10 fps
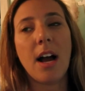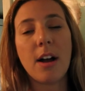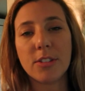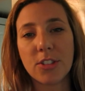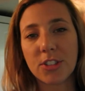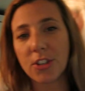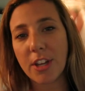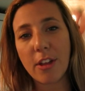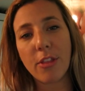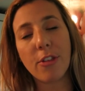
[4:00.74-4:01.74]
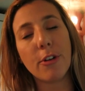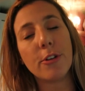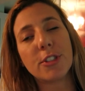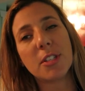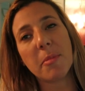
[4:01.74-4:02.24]
I was just looking
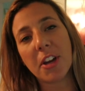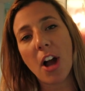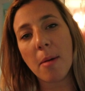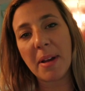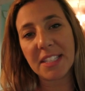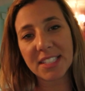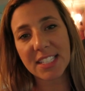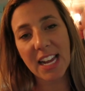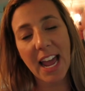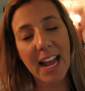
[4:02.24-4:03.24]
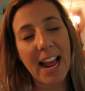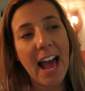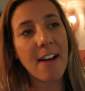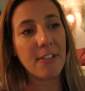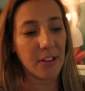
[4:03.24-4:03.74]
through some of the comments today and I
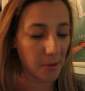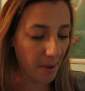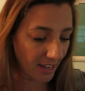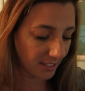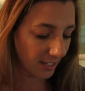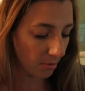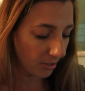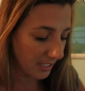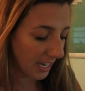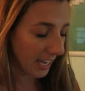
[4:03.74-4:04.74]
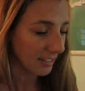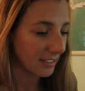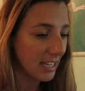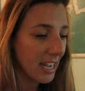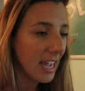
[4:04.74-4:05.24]
haven't in the past couple of days